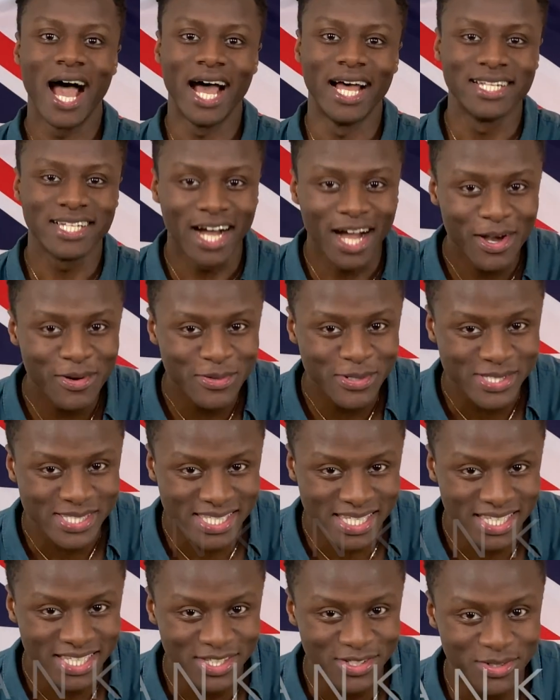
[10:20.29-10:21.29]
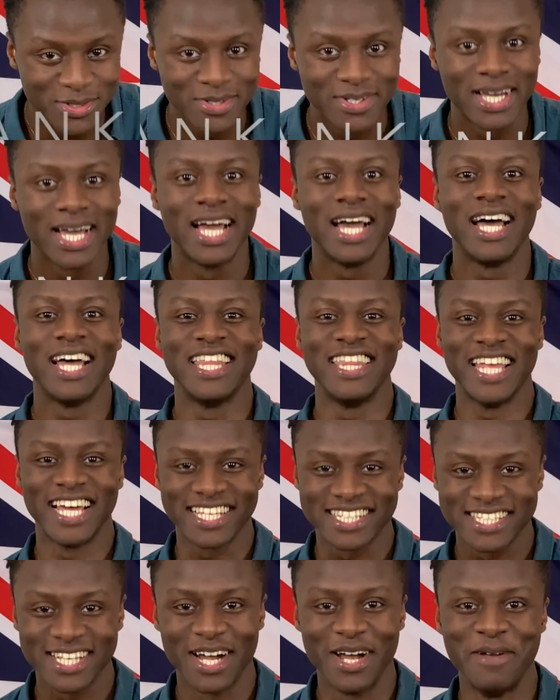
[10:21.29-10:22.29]
And I will see you
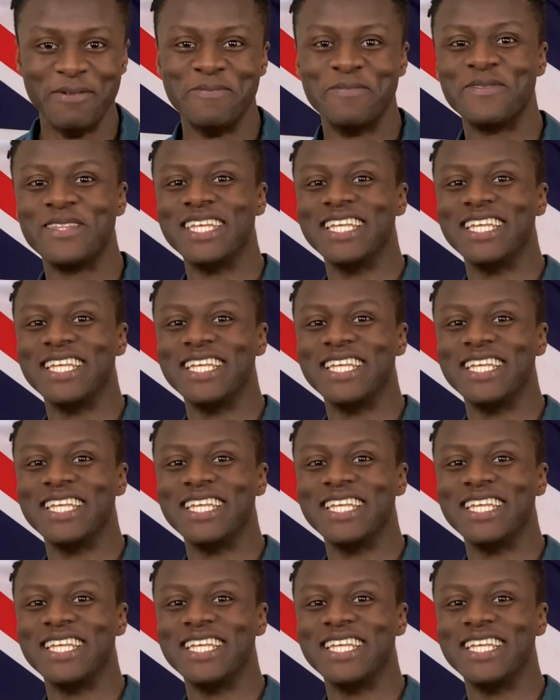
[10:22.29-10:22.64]
next time.